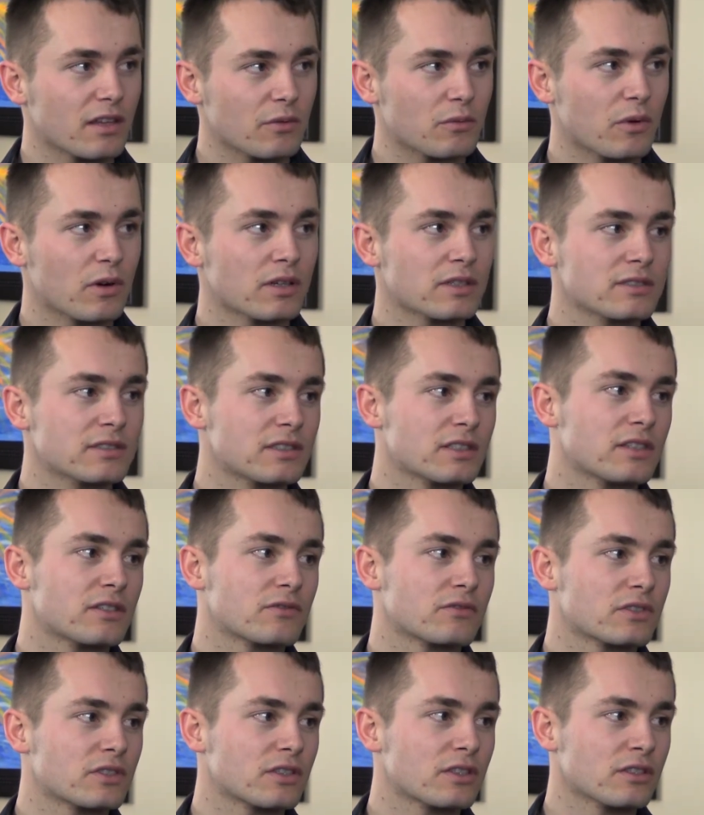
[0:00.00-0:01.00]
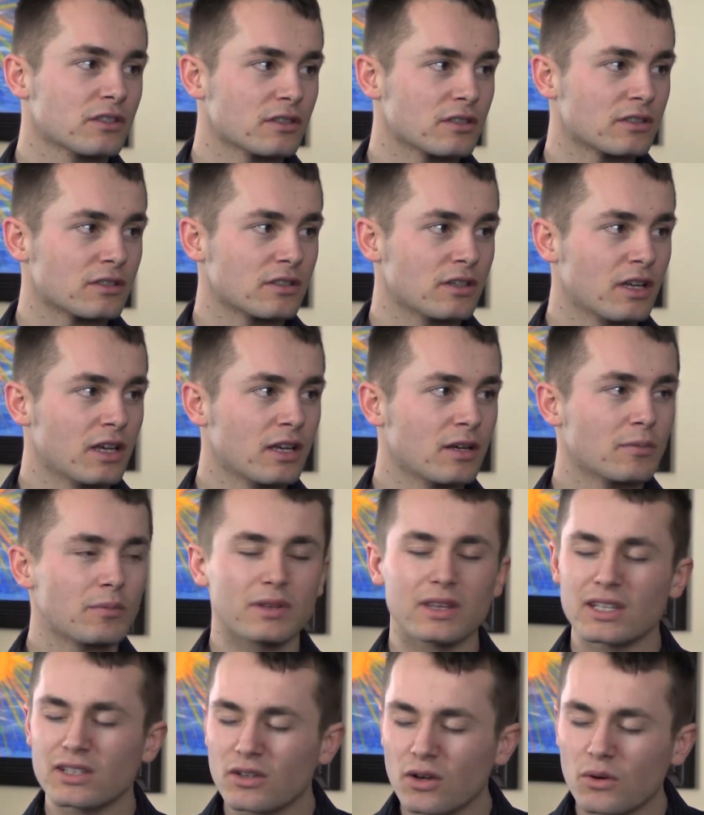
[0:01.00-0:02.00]
They want to see the return
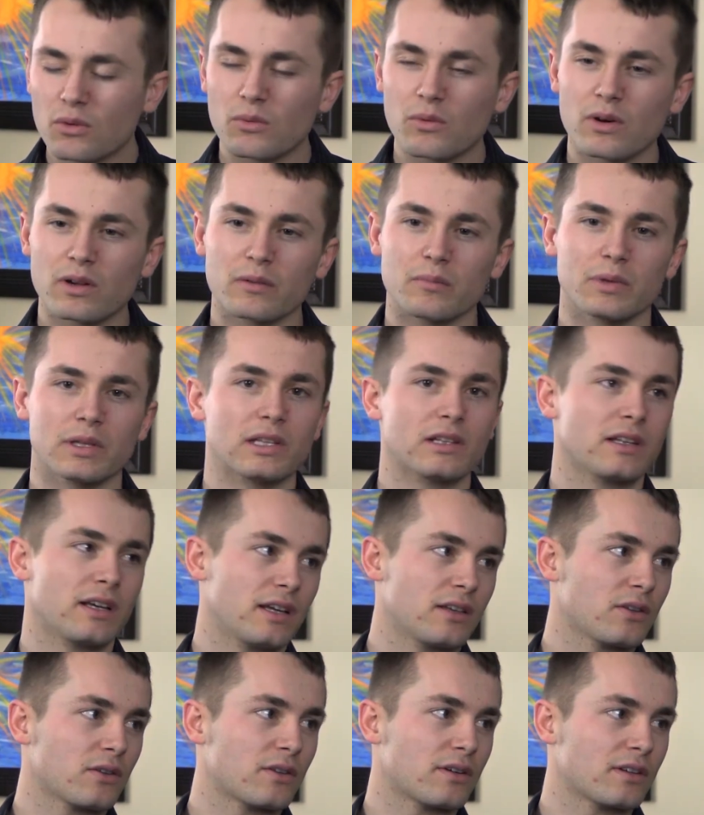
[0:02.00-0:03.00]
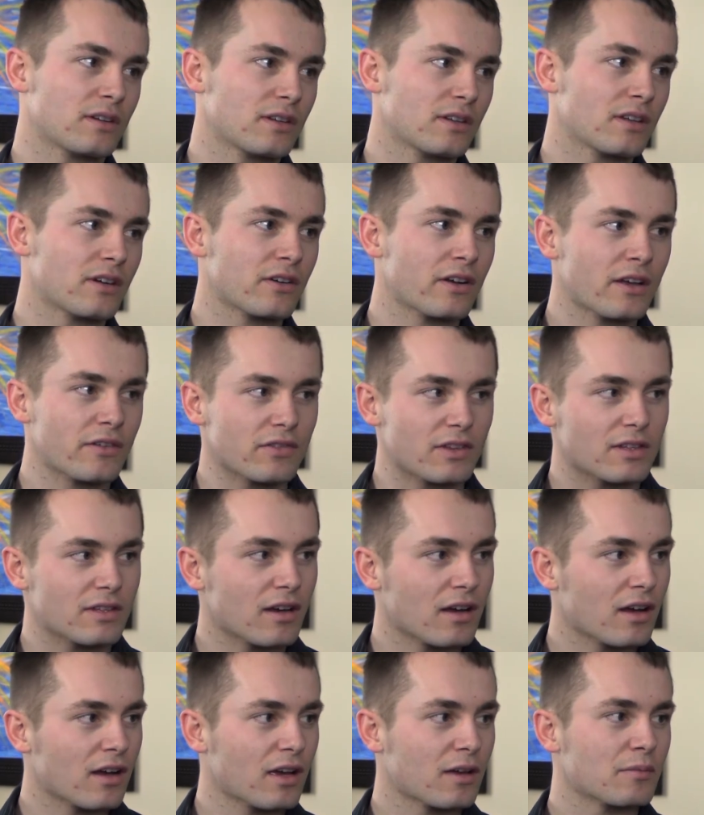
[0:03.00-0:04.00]
but they don't want to be a landlord. They don't have the
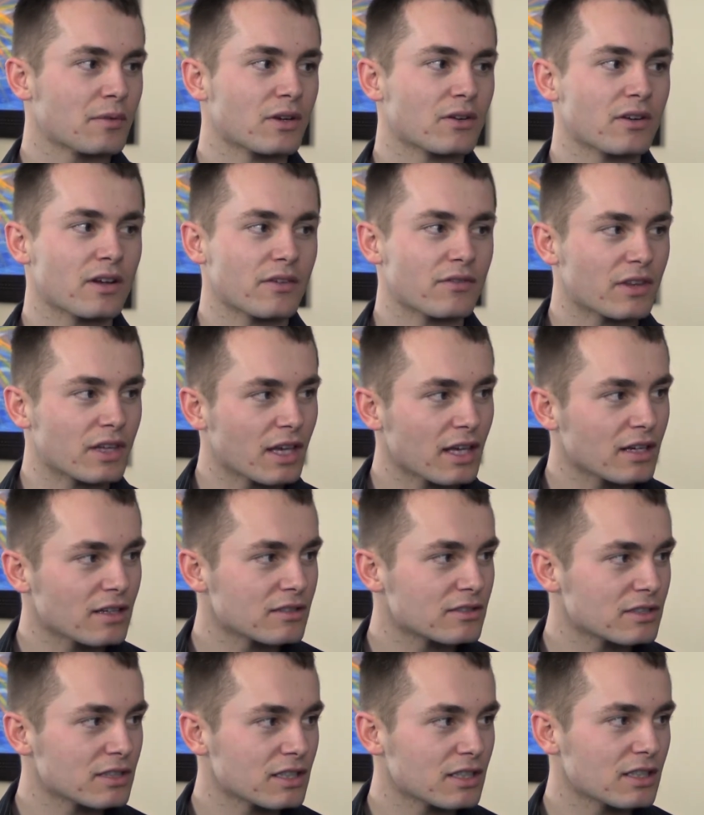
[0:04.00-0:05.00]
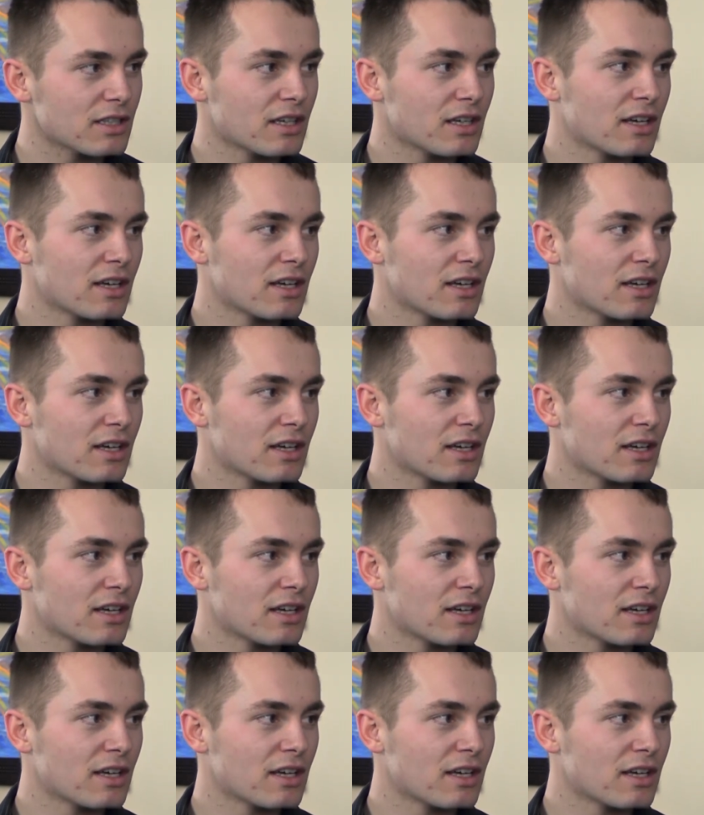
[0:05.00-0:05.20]
okay. time, they don't have the energy.